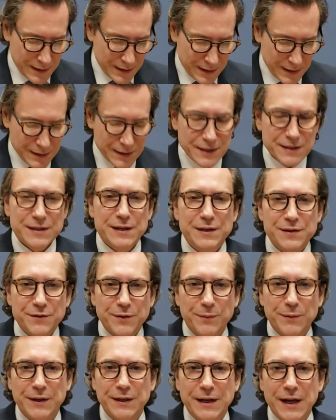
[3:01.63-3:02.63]
the distance
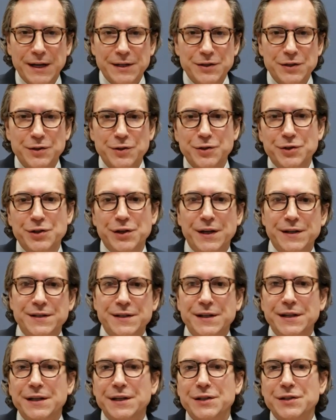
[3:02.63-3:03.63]
from the notch in your
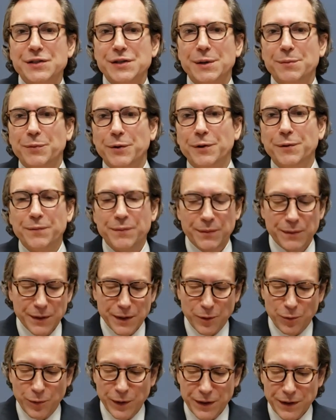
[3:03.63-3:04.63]
chest to each nipple,
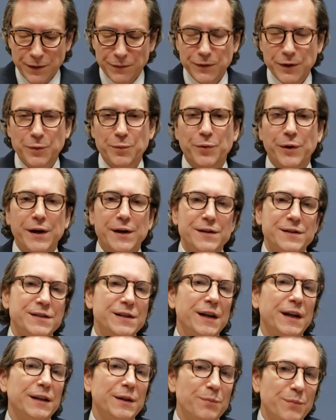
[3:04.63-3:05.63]
the width of your breast,
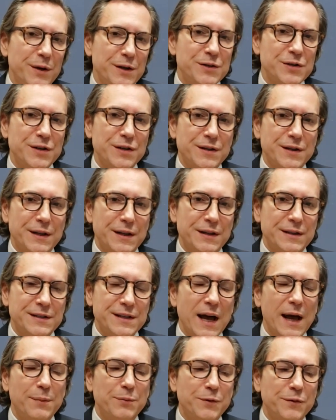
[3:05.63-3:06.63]
and the pinch at the
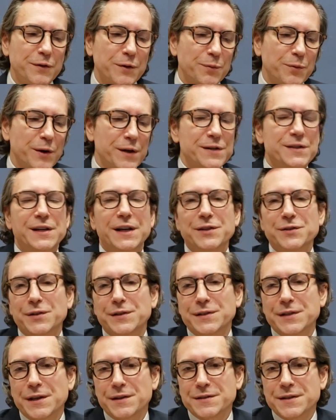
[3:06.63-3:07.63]
top of your breast
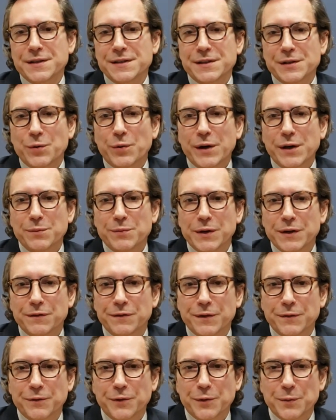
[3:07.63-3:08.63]
actually tells us quite a bit
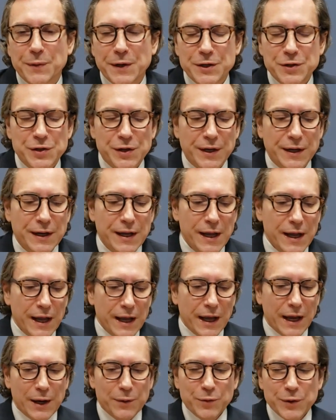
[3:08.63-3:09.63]
of information.
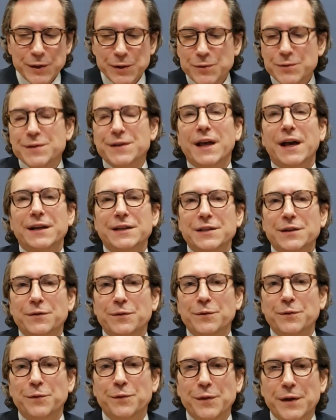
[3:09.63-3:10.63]
And we use that
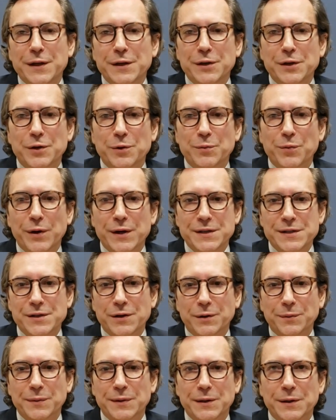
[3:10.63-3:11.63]
to fit your breast
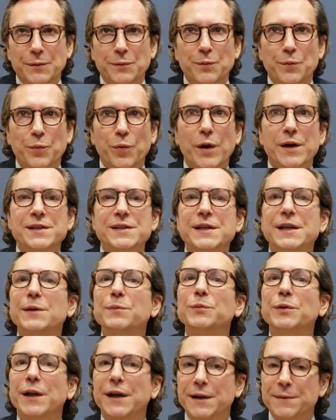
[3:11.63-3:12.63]

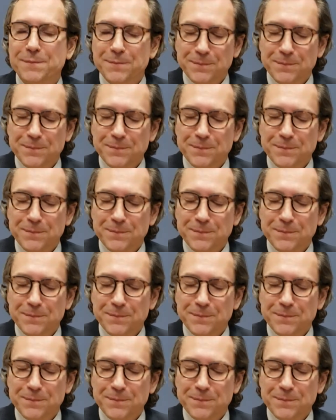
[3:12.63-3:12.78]
implant.